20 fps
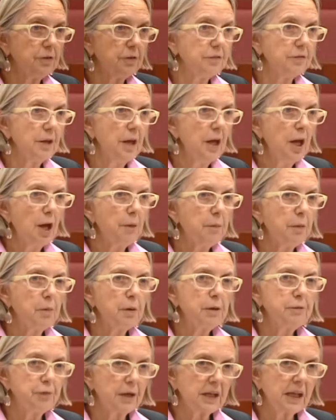But
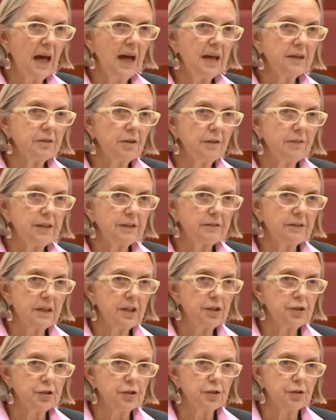with regard to this
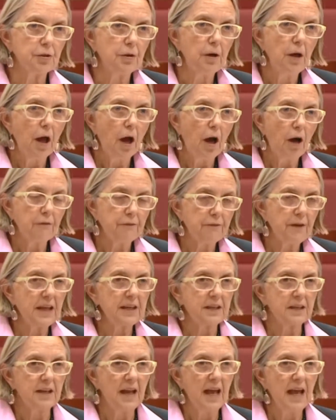issue of
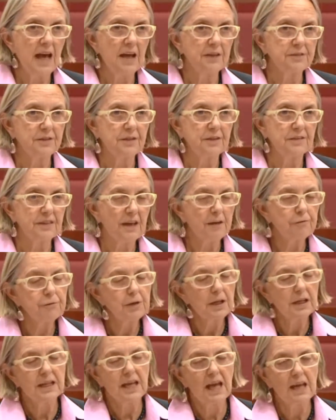vacant houses, that
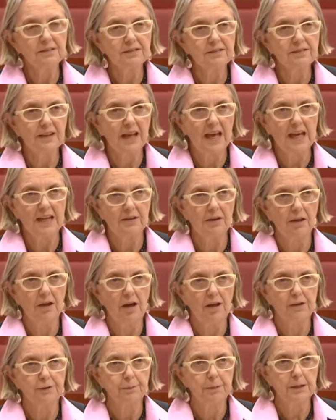really has
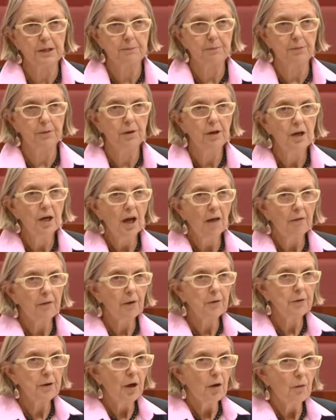scandalised people,
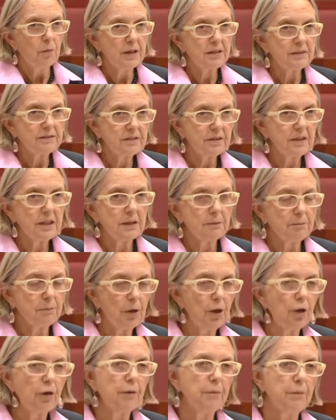that we see
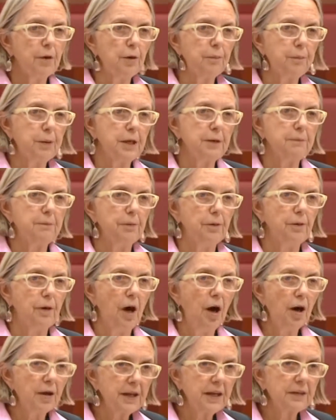more and more people
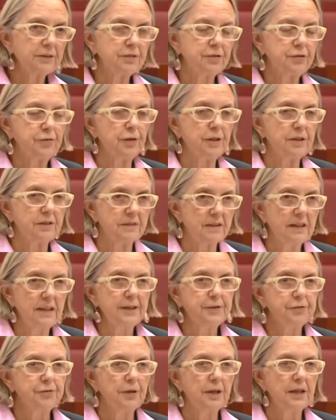on our streets,
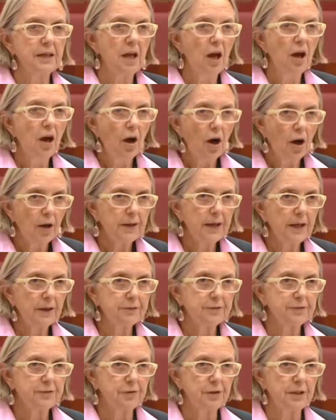literally on our
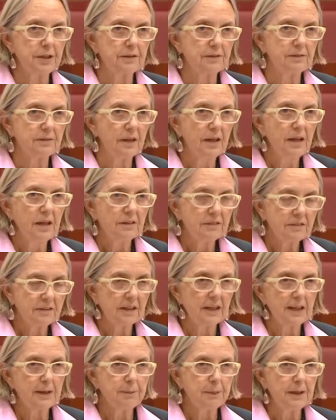streets,
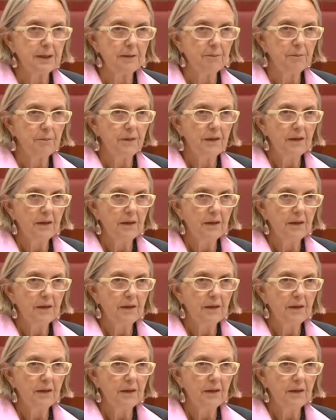sleeping,